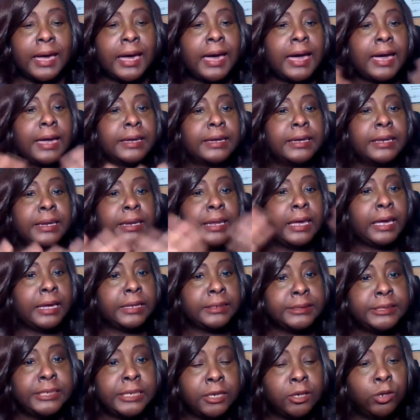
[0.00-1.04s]
I
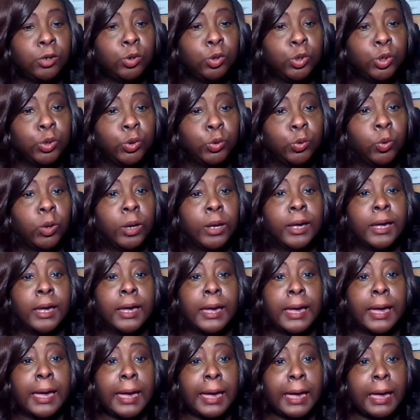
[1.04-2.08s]
cannot tell you
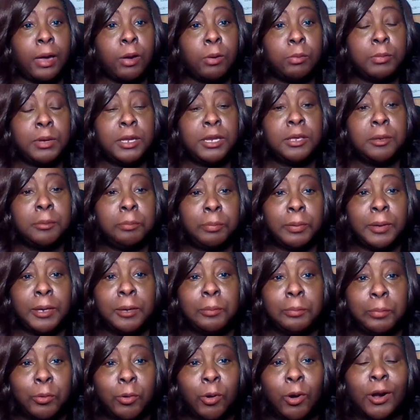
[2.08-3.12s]
how many
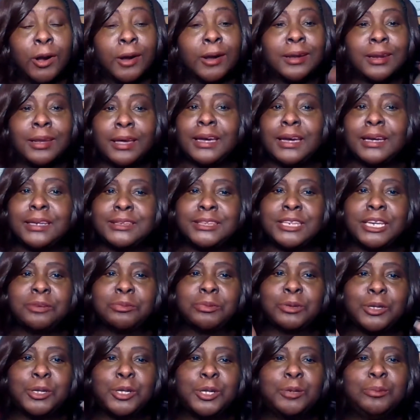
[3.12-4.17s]
people or clients
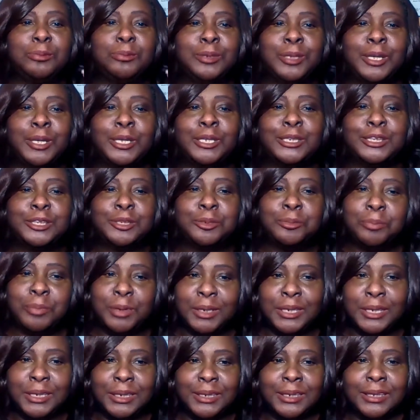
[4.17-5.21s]
have come to
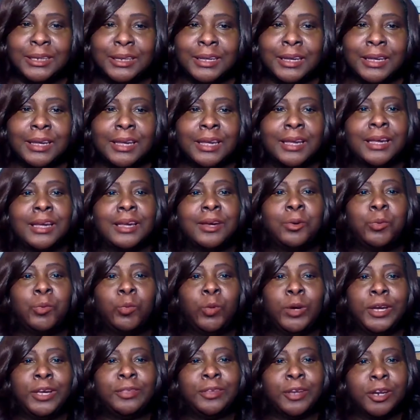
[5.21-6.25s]
me
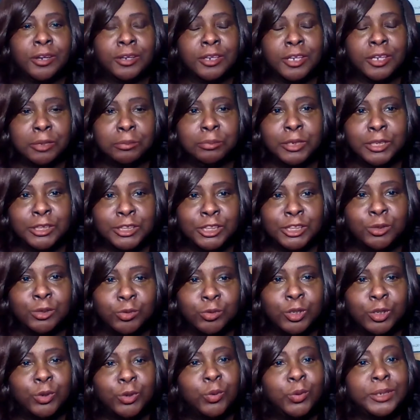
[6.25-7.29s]
with their
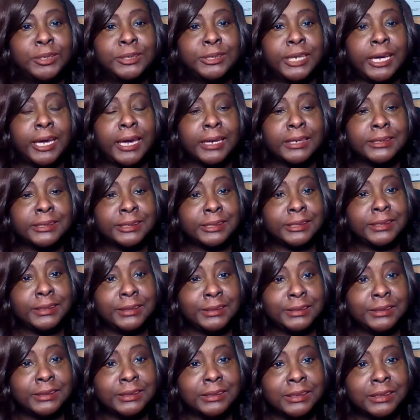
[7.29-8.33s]
W-2 during tax
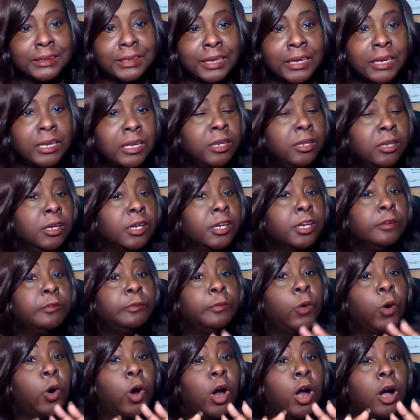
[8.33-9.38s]
season looking
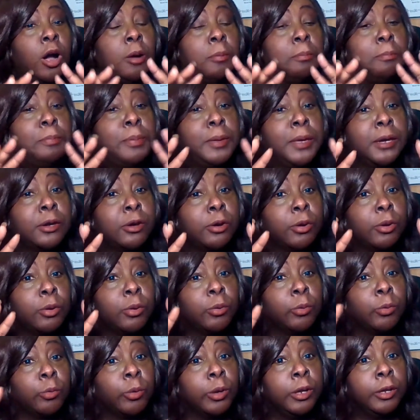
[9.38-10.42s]
for a bigger
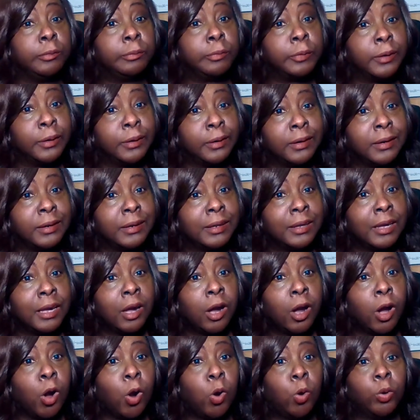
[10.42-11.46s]
refund,
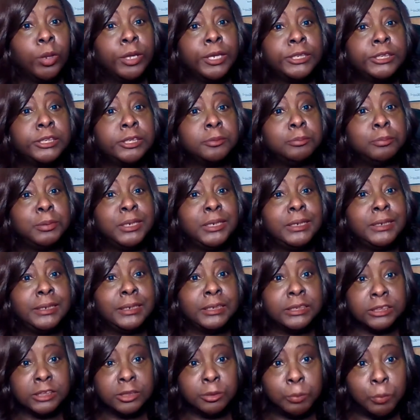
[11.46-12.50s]
only to be
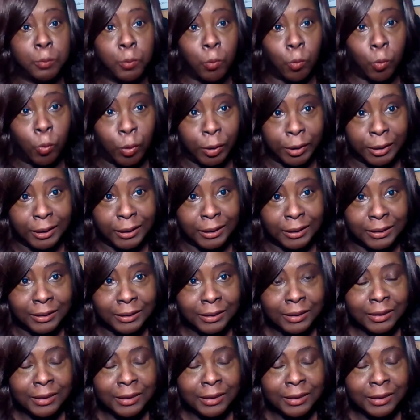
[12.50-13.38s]
disappointed.